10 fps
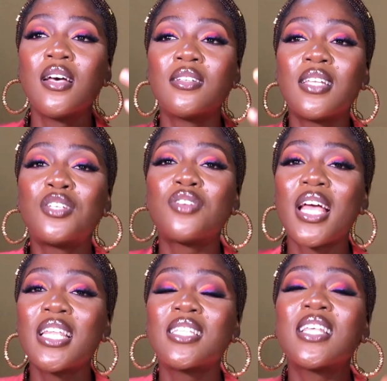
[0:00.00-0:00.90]
started
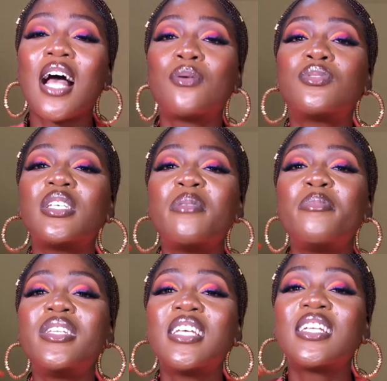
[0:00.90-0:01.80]
trying it out
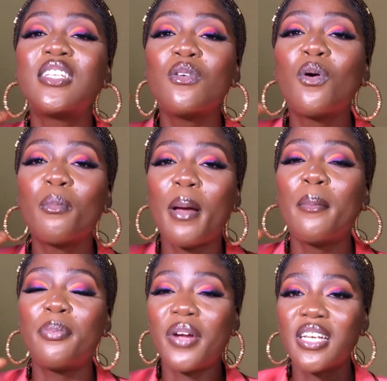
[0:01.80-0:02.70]
immediately on my
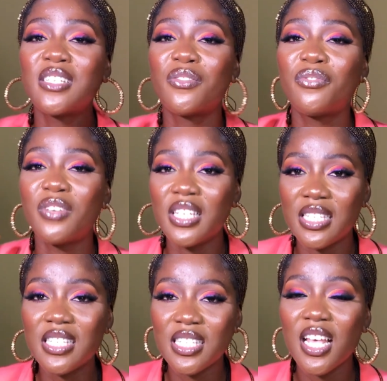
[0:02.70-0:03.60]
bride's
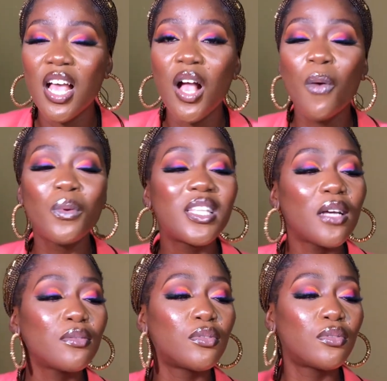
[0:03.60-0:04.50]
face
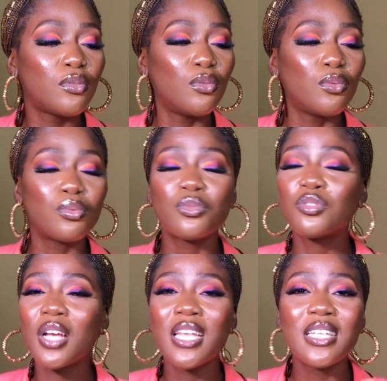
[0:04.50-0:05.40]
without,
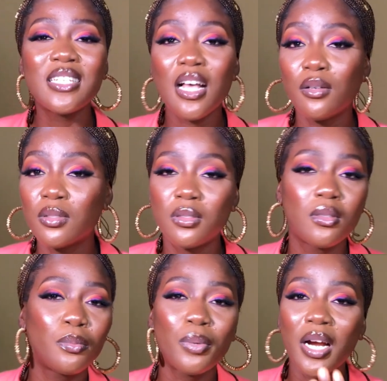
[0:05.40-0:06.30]
trying it out
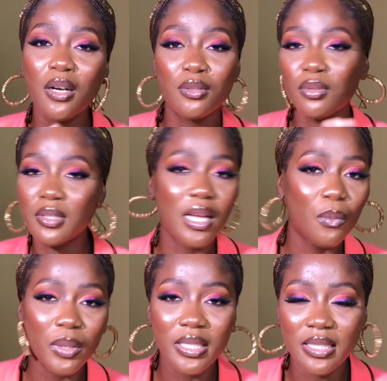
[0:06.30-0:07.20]
prior to that
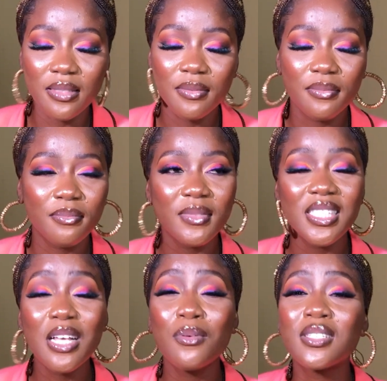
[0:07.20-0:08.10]
wedding.
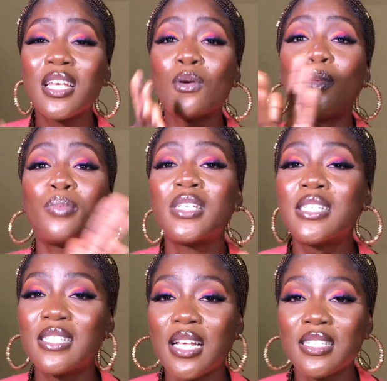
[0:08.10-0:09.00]
That was a complete
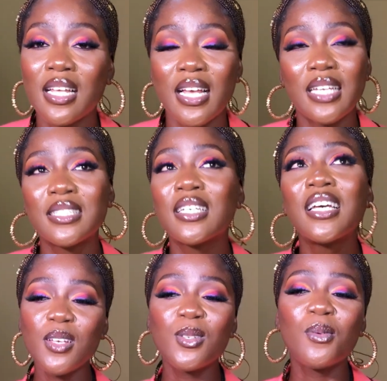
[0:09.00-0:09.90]
disaster, guys.
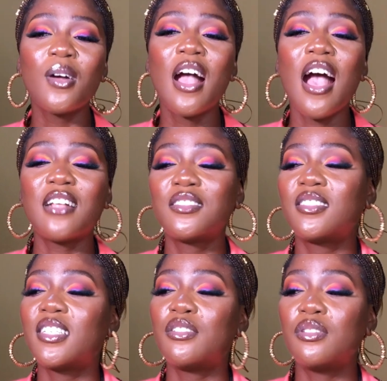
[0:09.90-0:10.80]
So I just
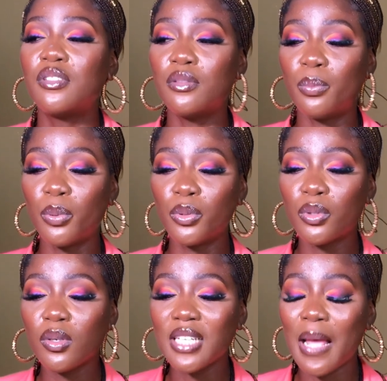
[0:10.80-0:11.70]
started using the
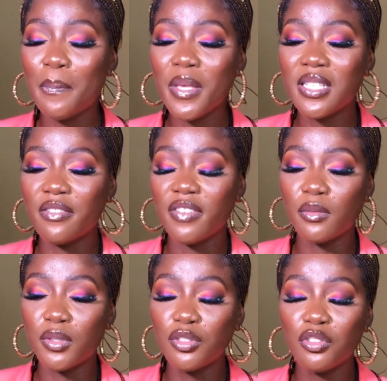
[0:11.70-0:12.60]
product. I mixed the
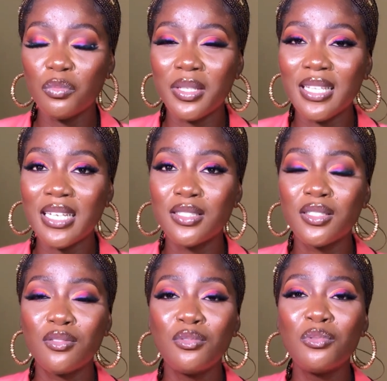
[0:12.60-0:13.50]
foundation with that
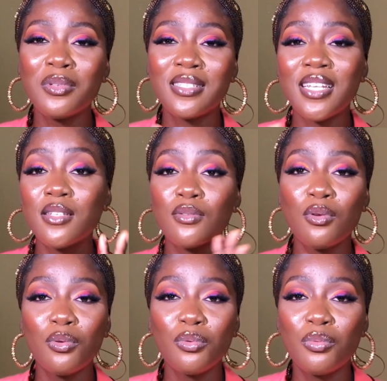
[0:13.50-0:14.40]
nonsense
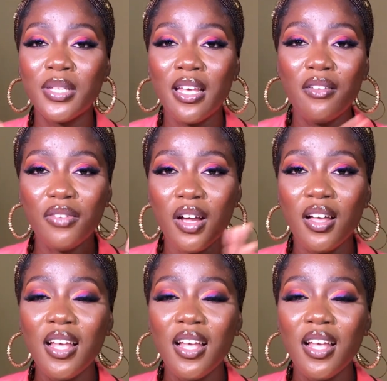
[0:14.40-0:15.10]
glow, whatever.